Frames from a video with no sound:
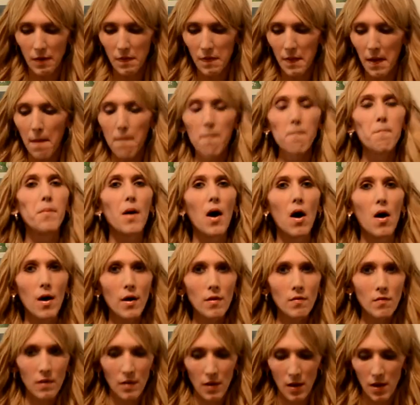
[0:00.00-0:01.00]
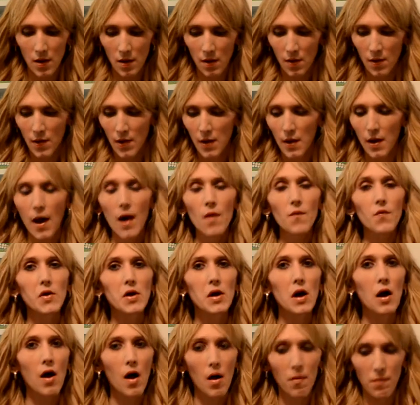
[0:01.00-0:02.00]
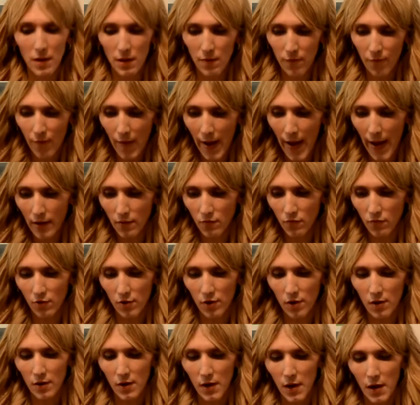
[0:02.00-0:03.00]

that bonding of a common factor.